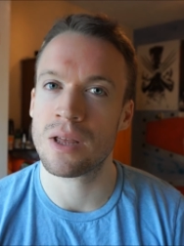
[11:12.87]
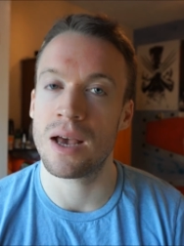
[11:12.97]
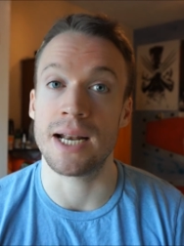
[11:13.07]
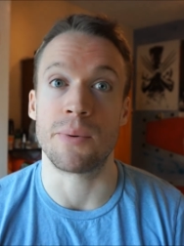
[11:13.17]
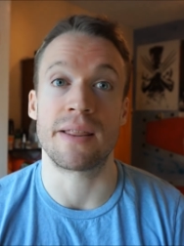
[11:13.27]

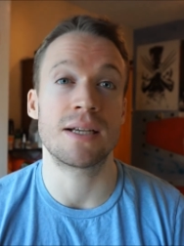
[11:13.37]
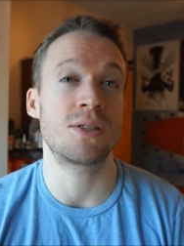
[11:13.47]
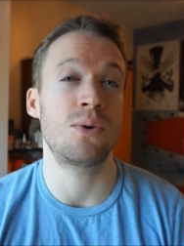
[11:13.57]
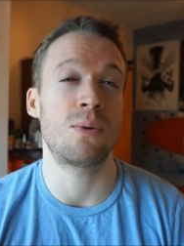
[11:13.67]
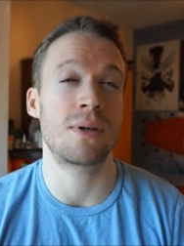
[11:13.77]
Anyway,
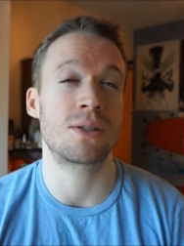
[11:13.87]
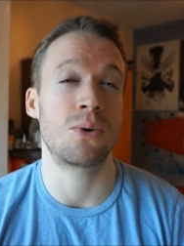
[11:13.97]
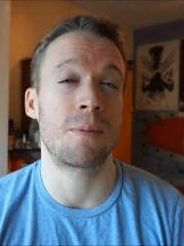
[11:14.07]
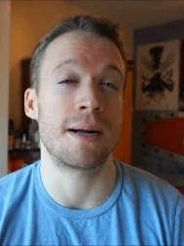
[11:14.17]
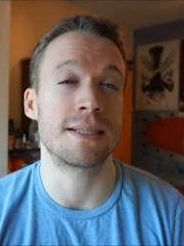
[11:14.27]
that's all I wanted to
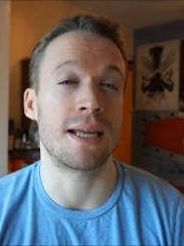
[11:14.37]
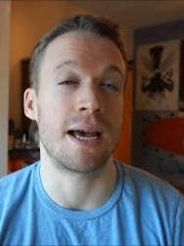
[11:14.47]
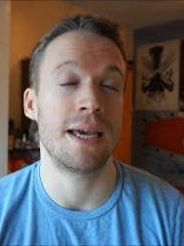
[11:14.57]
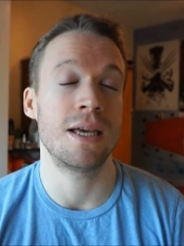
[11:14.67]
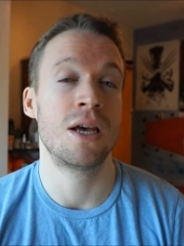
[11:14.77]
talk about
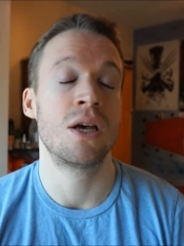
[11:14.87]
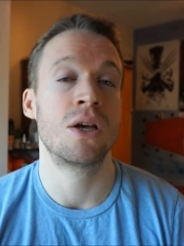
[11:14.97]
today.